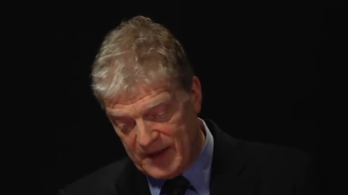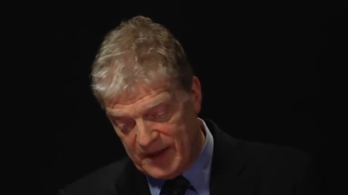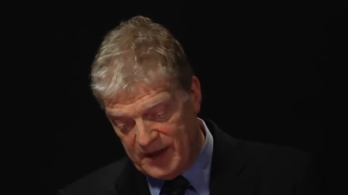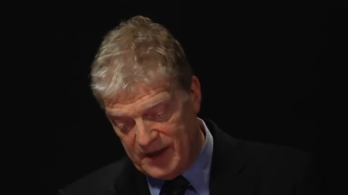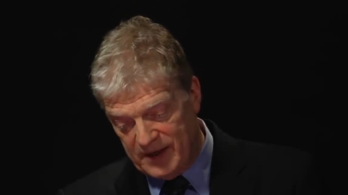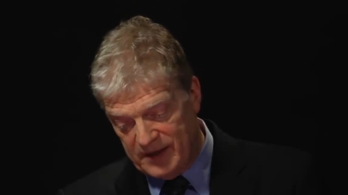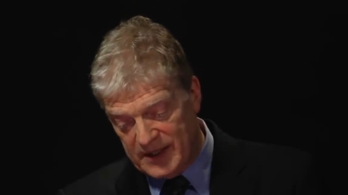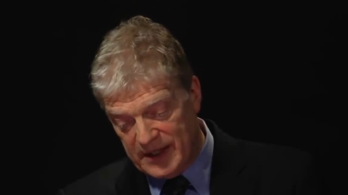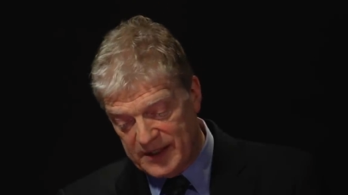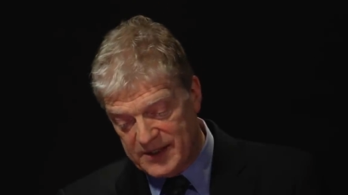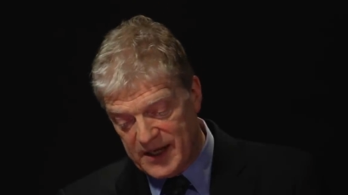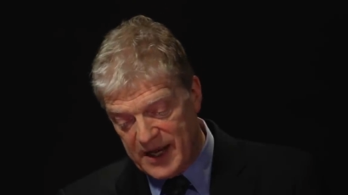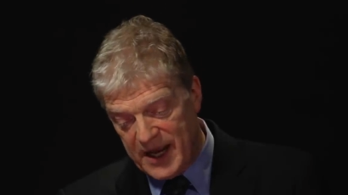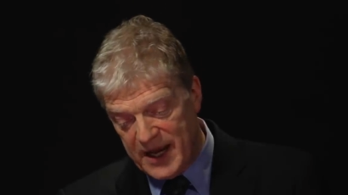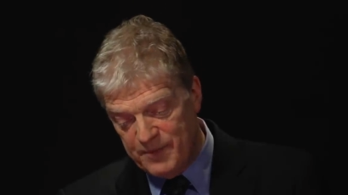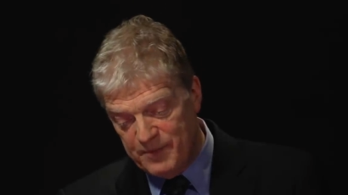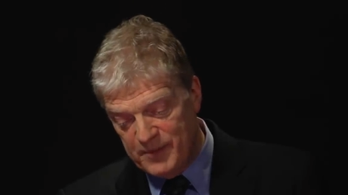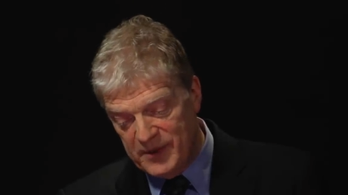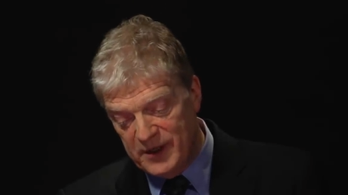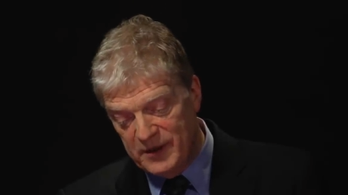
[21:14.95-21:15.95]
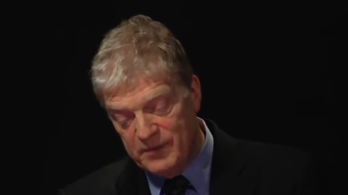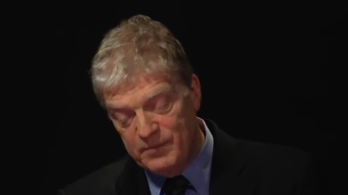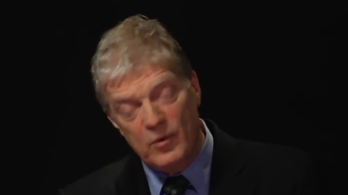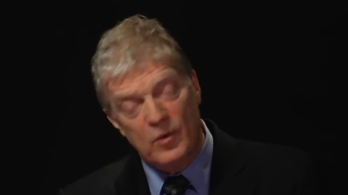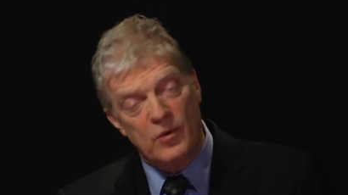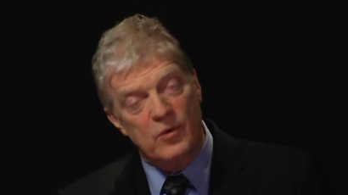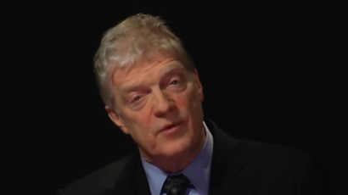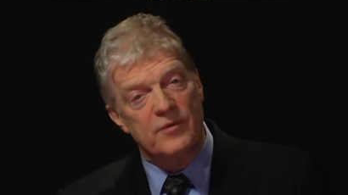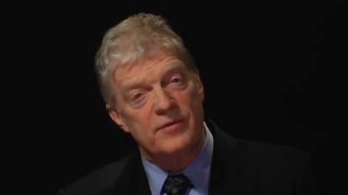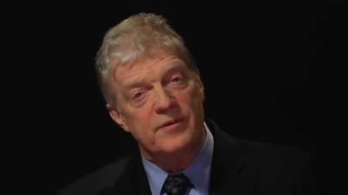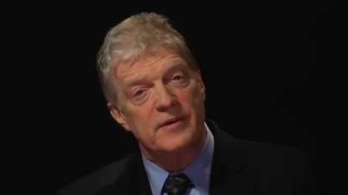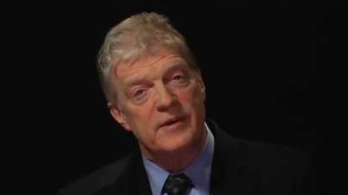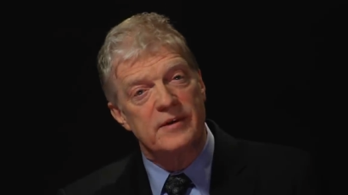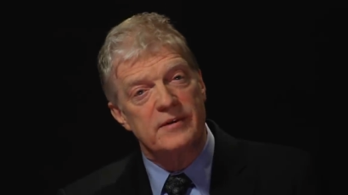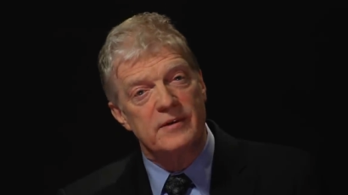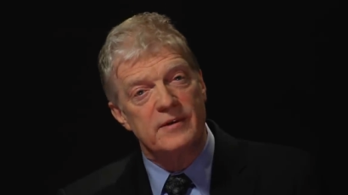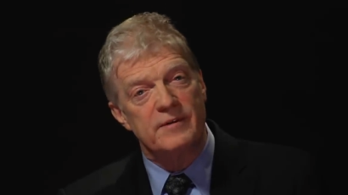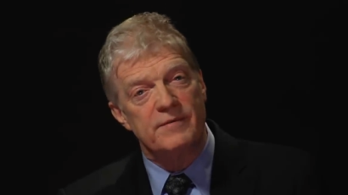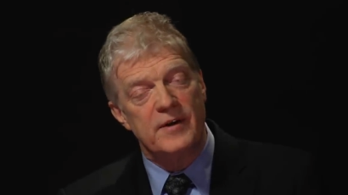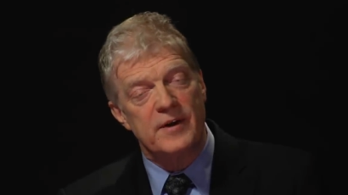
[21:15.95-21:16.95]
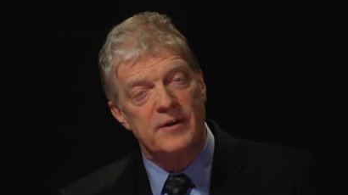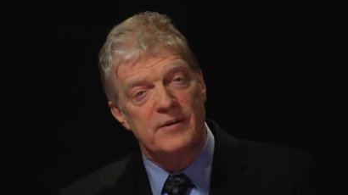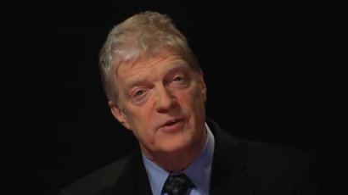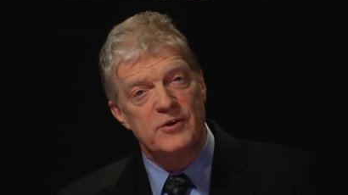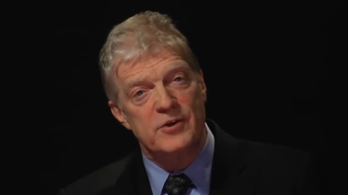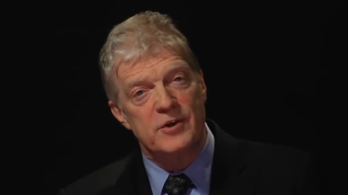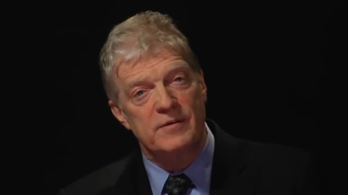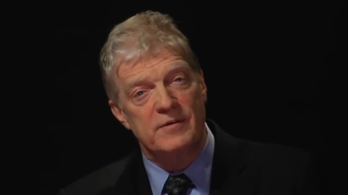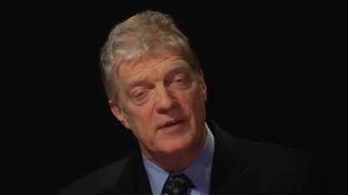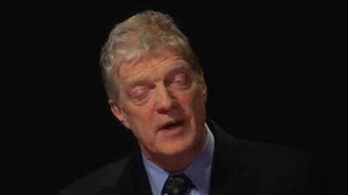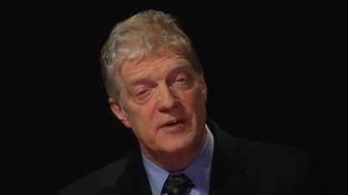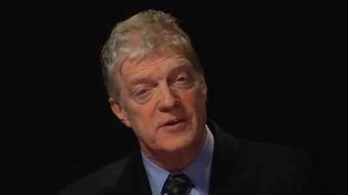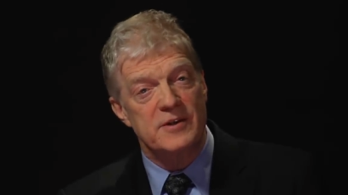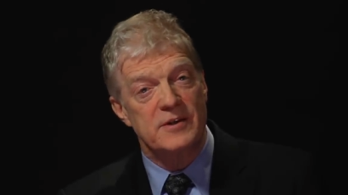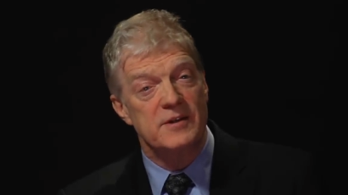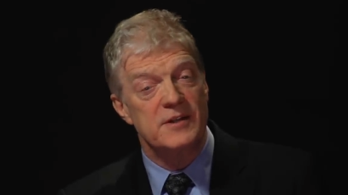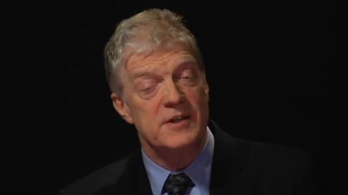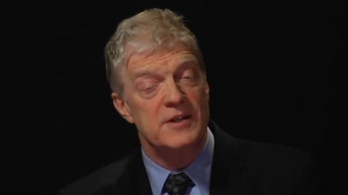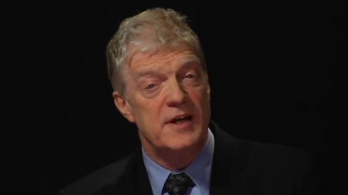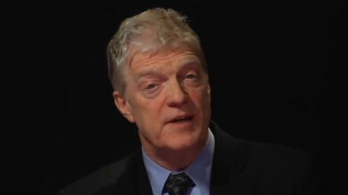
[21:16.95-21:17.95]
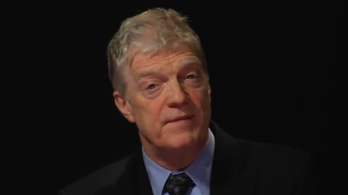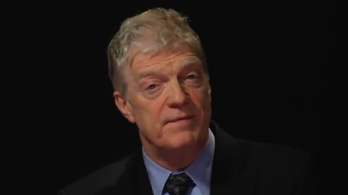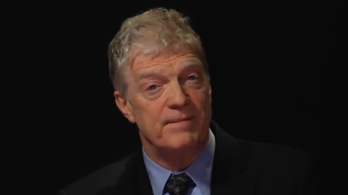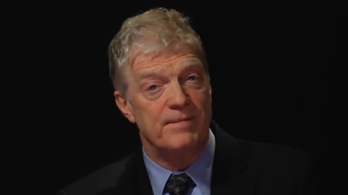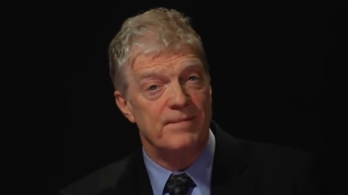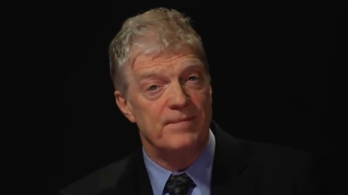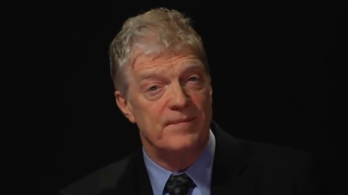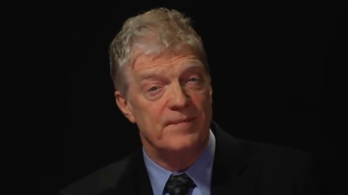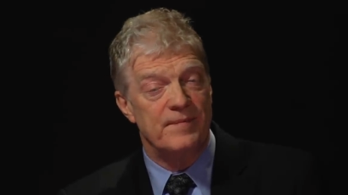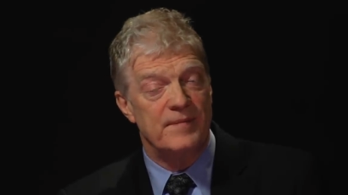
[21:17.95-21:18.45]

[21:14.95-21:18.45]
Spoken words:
That's 8 million more than the figure in 2007.